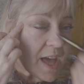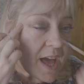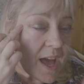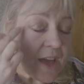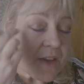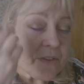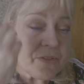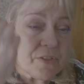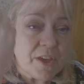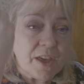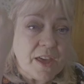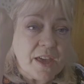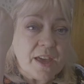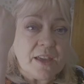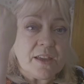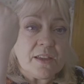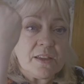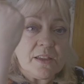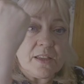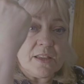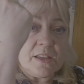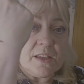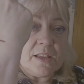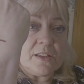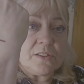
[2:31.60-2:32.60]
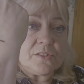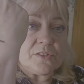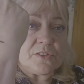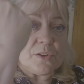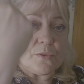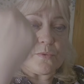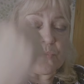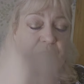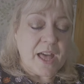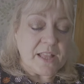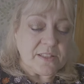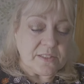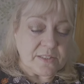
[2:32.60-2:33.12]
of the eye there.
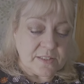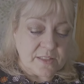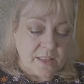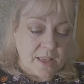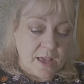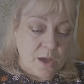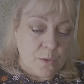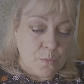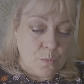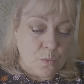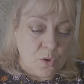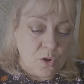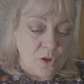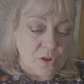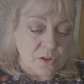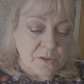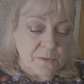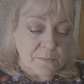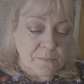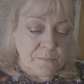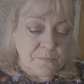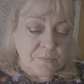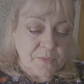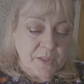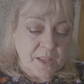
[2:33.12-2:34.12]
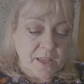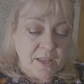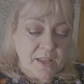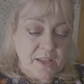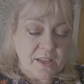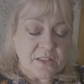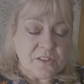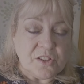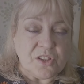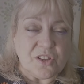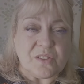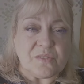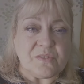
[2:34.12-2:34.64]
So that's that one.
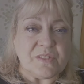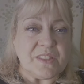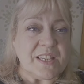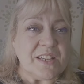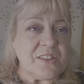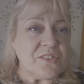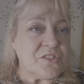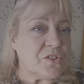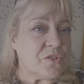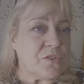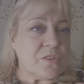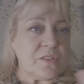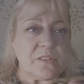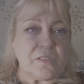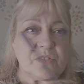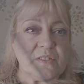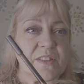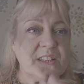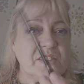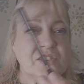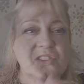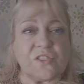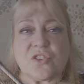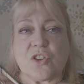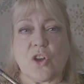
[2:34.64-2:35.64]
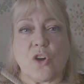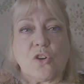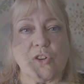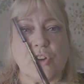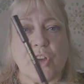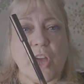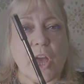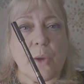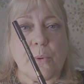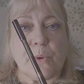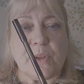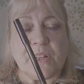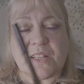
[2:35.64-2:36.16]
Yeah, this is
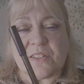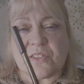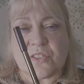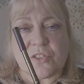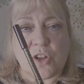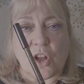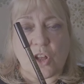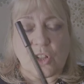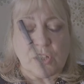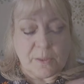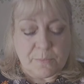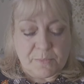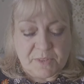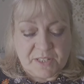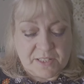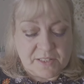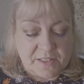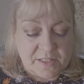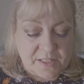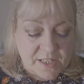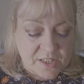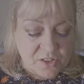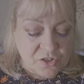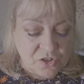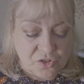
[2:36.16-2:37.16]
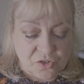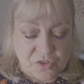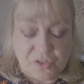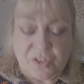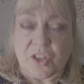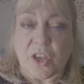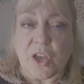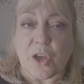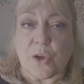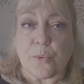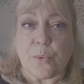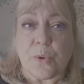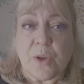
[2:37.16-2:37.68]
ongoing, it's not limited edition,
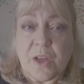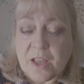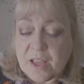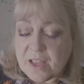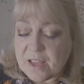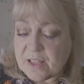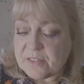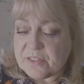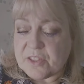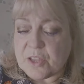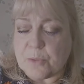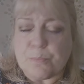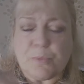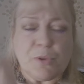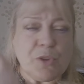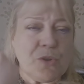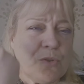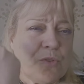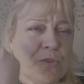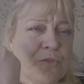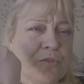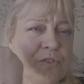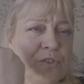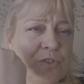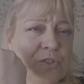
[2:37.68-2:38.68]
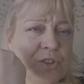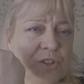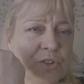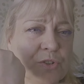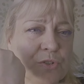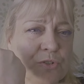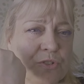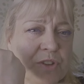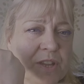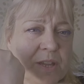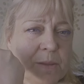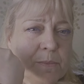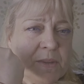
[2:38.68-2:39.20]
so they're beautiful
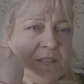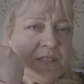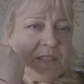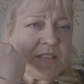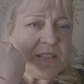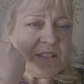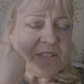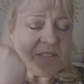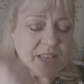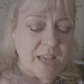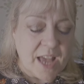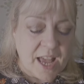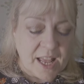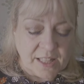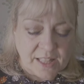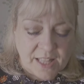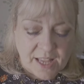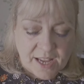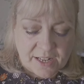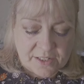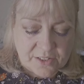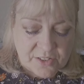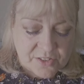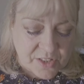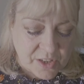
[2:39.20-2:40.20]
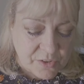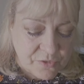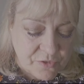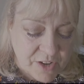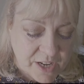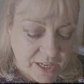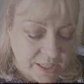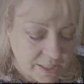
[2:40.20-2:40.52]
and creamy, these eyeliners. I